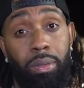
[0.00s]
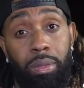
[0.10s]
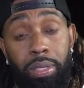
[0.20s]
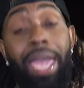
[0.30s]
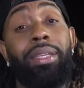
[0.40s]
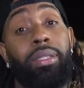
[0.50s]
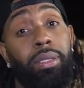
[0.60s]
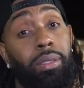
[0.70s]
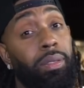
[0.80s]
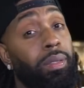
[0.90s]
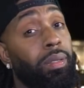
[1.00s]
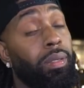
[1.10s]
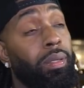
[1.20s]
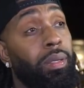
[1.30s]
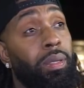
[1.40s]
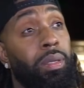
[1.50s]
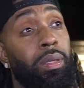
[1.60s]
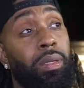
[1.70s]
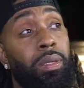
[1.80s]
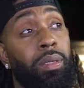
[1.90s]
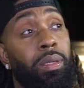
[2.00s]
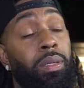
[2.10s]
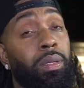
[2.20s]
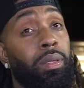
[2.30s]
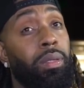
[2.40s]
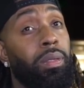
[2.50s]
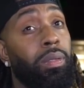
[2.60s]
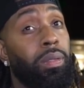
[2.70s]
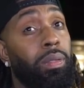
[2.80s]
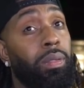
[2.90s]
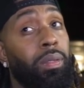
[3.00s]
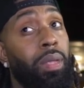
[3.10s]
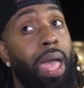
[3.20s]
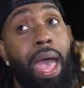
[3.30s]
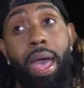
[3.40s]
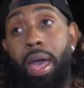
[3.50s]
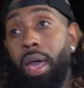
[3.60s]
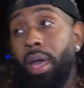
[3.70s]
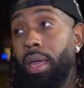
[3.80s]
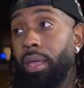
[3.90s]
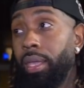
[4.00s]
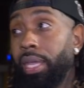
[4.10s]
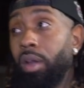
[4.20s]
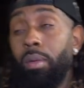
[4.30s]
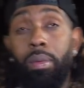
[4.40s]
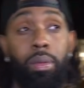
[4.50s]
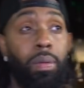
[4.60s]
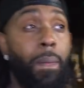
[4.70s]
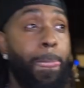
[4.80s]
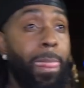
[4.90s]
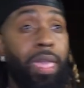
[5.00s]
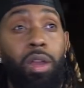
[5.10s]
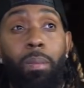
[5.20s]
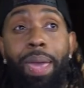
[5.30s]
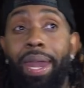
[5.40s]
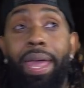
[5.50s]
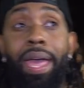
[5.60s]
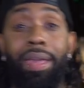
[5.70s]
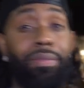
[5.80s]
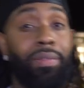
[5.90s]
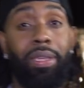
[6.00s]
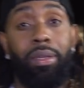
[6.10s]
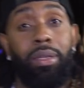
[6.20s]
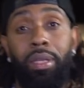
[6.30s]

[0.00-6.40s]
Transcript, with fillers: Do, yes. do you feel the the way it went is the way it went in your uh, book? How you looked at it? It don't matter how I feel.